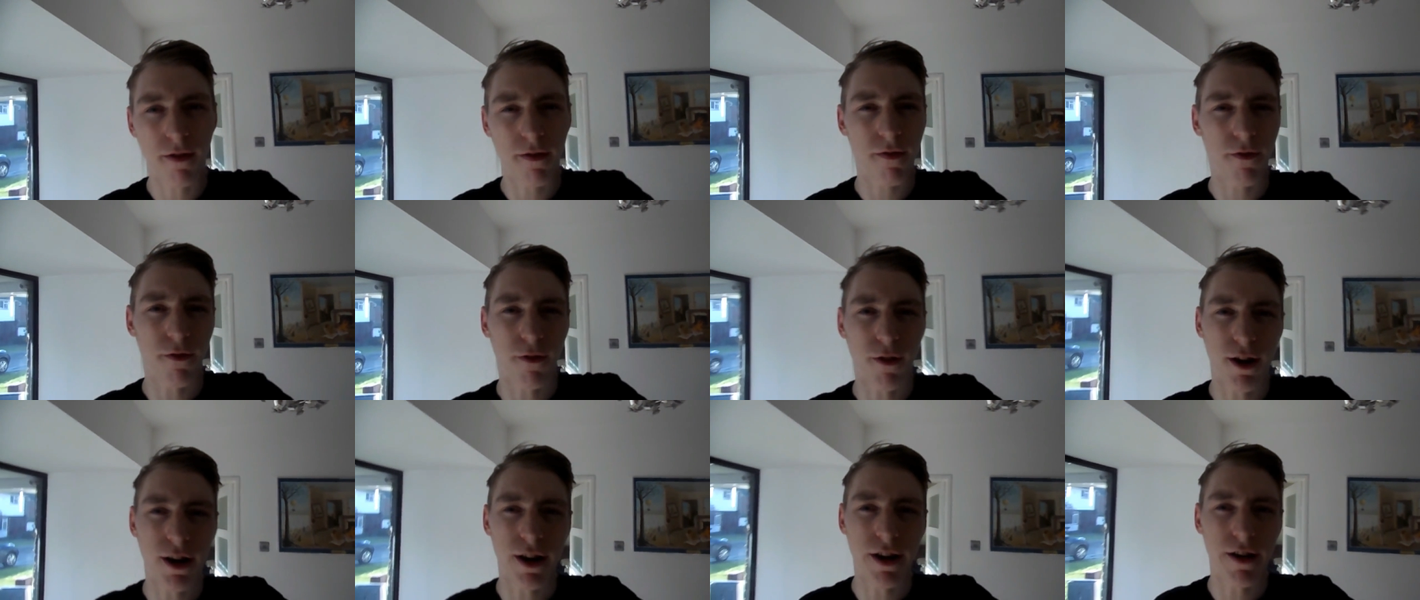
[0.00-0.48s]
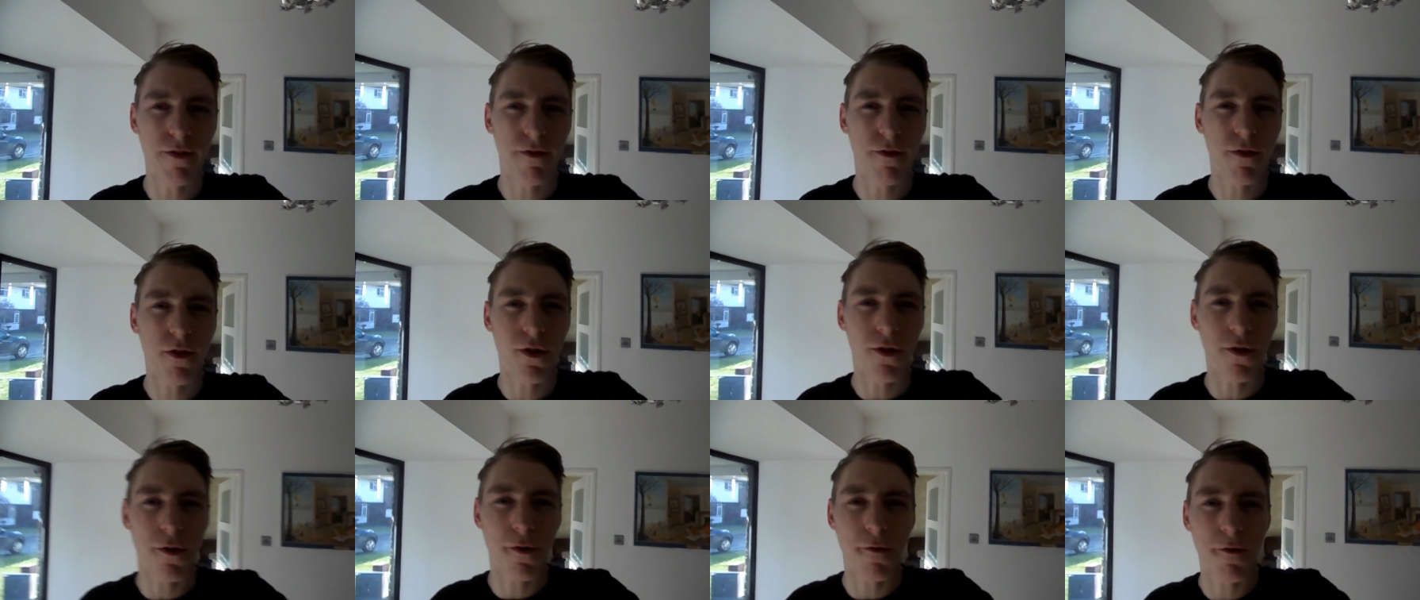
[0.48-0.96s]
Three,
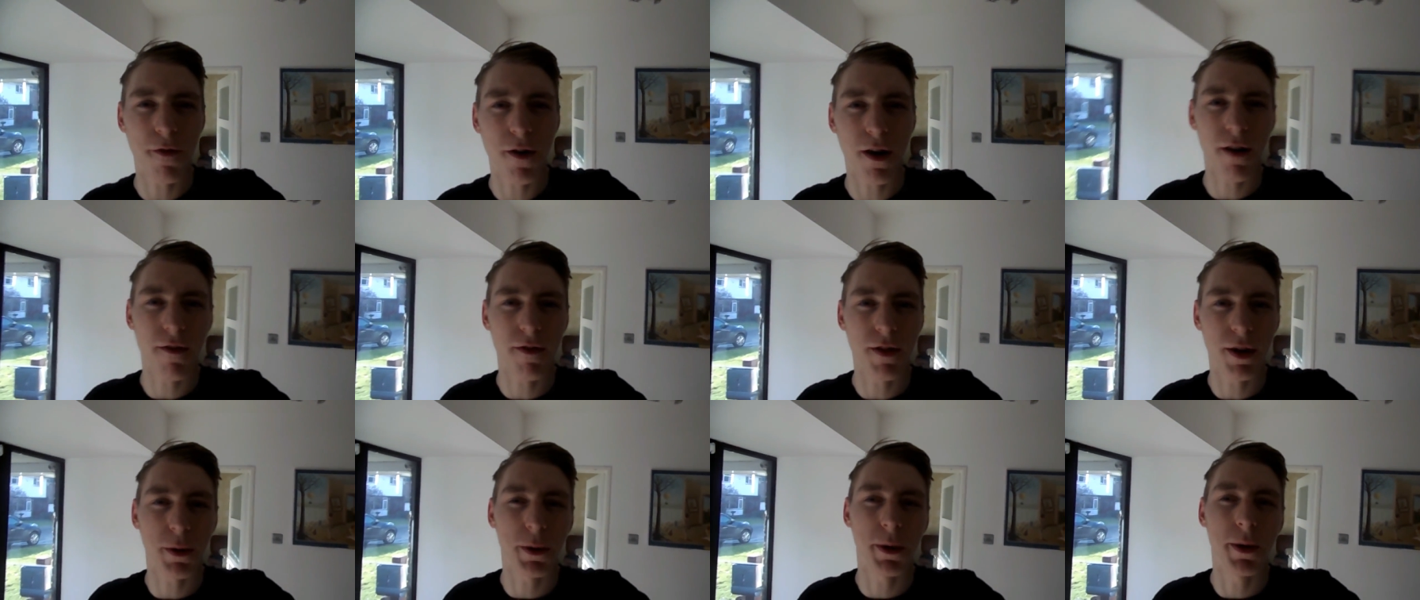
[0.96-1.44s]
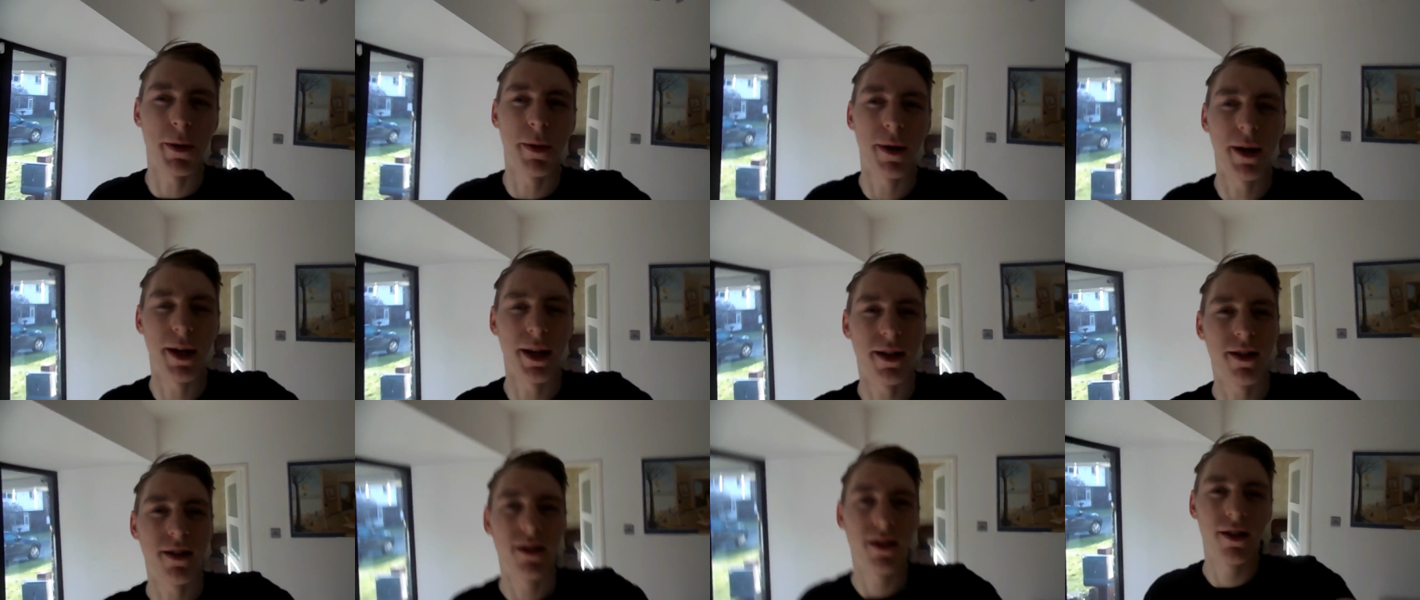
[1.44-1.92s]
four, five
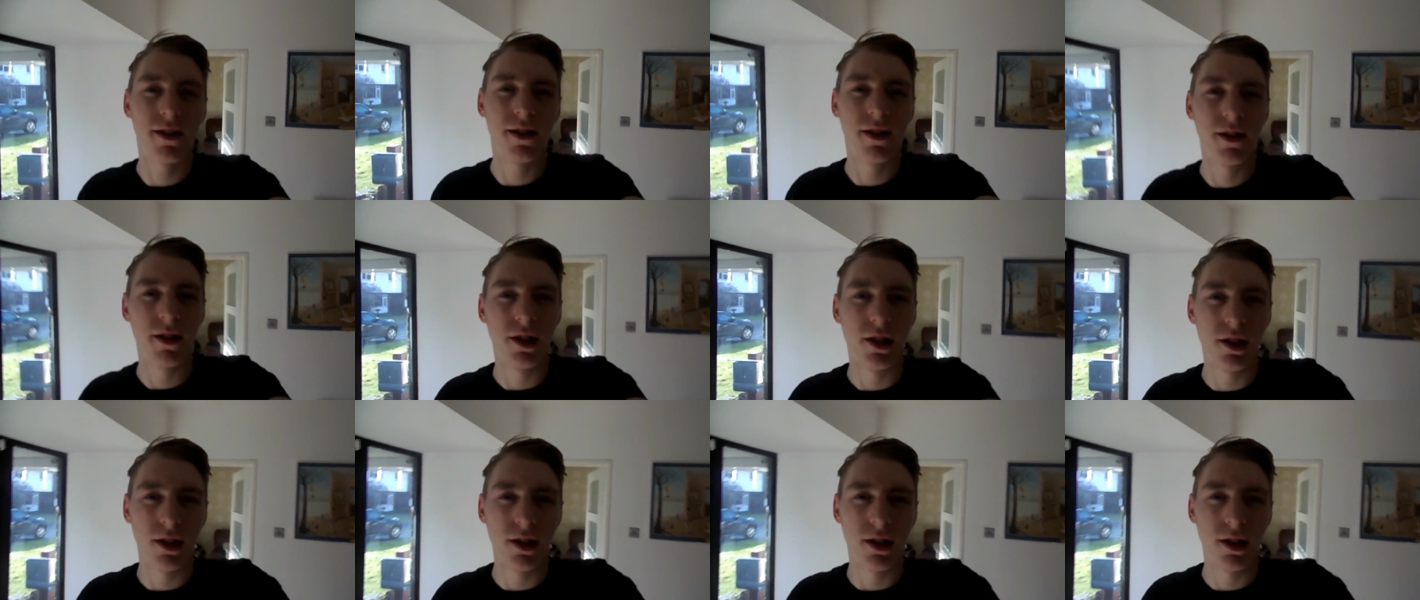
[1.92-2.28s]
weeks.